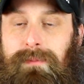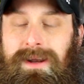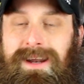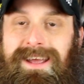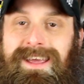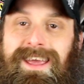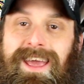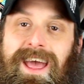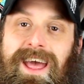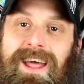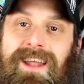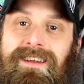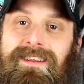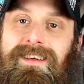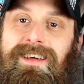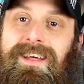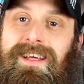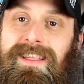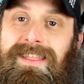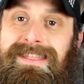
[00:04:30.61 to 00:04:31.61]
but
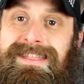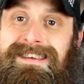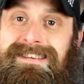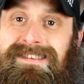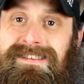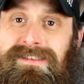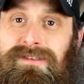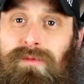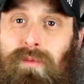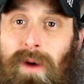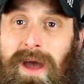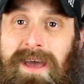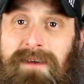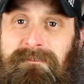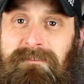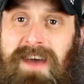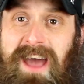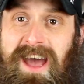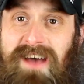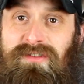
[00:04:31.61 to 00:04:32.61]
again, this is way
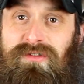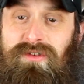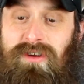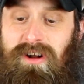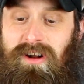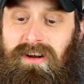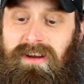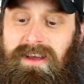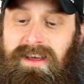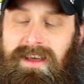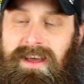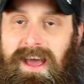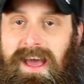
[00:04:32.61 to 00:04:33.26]
faster.